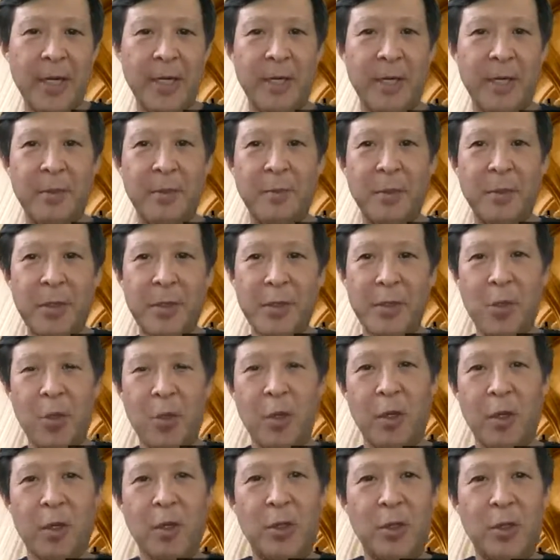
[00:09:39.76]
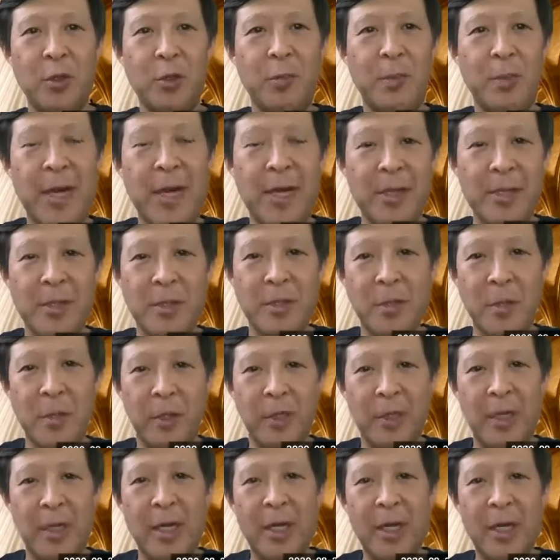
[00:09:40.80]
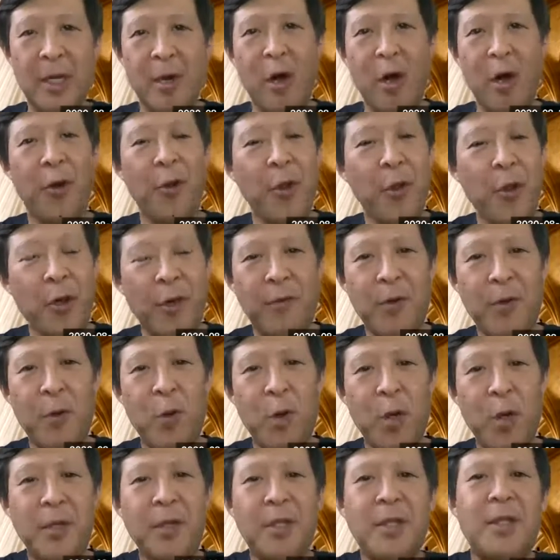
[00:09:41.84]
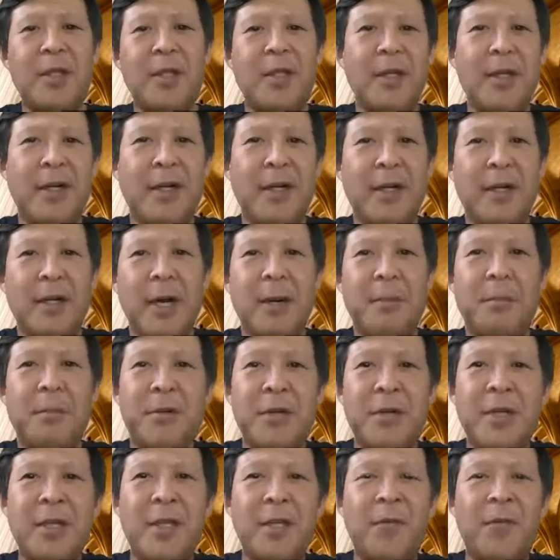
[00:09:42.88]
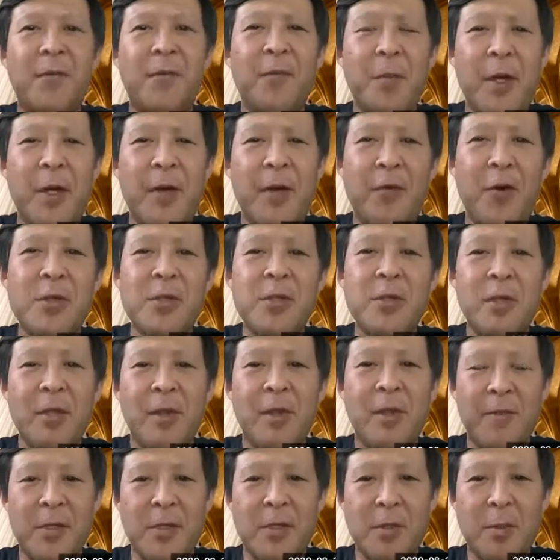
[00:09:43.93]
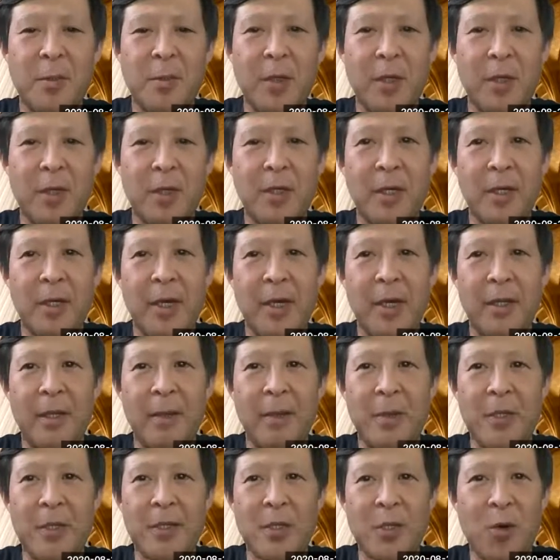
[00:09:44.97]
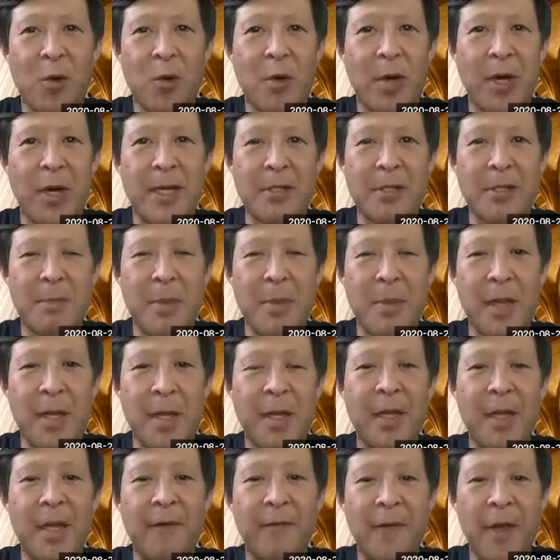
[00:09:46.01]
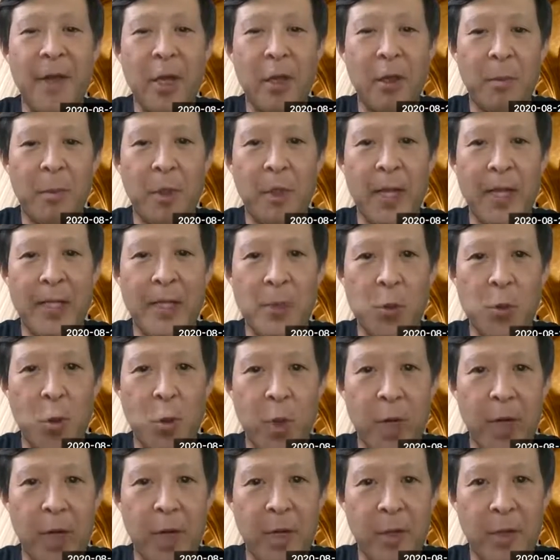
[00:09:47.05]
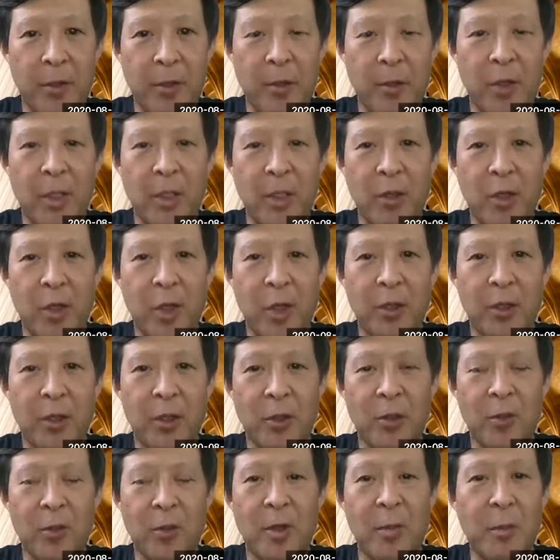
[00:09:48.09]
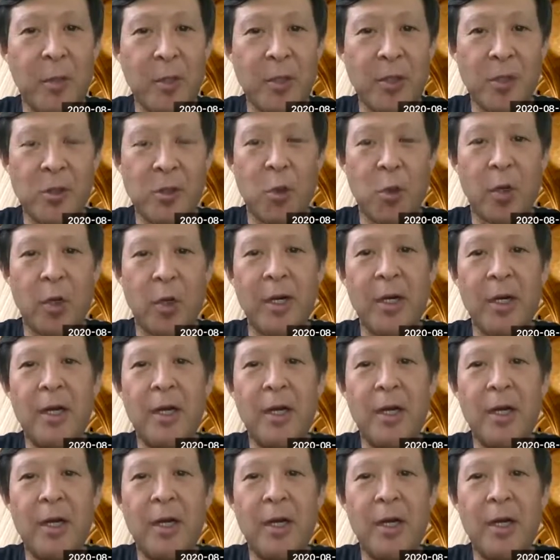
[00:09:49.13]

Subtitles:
bookstore to buy this book. Although if you want a printed version of this book, the bookstore has made it available as well. You can talk to the bookstore